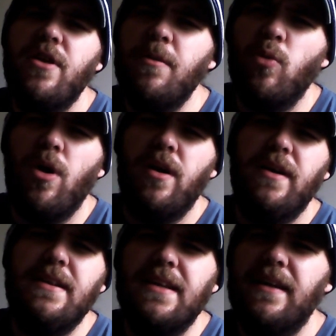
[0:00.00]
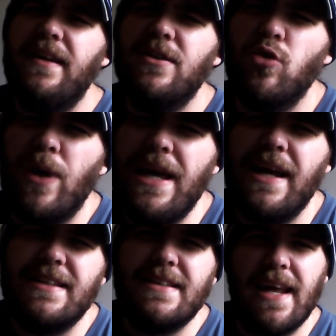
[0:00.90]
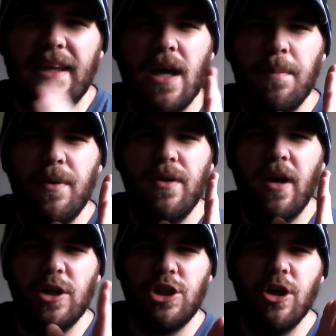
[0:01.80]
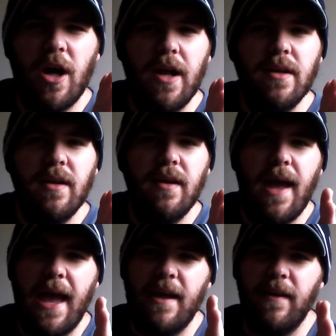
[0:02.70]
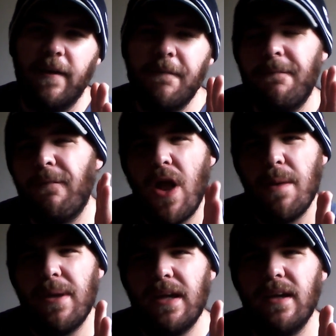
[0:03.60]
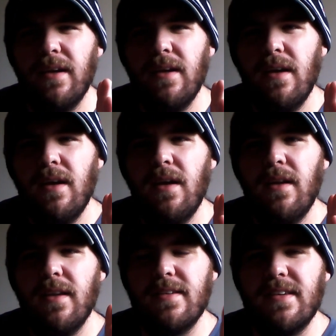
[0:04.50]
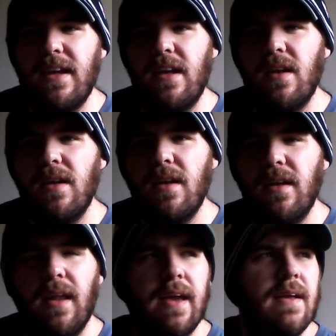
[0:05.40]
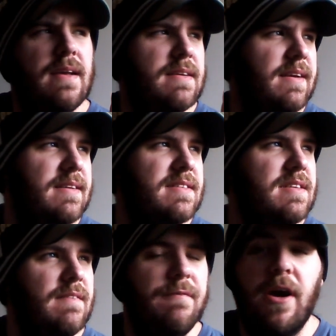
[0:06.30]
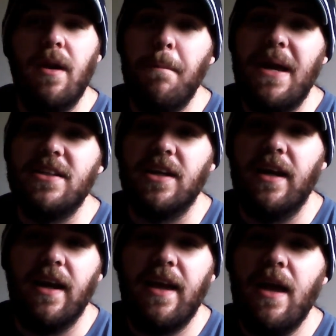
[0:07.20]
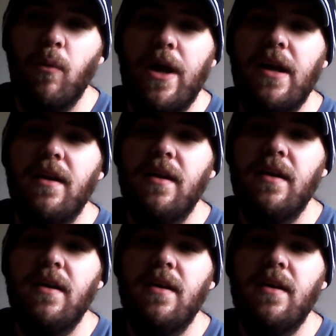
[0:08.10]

James Wan, he's great at setting up a shot and like framing the scene. Like it's fucking amazing. Like I can't wait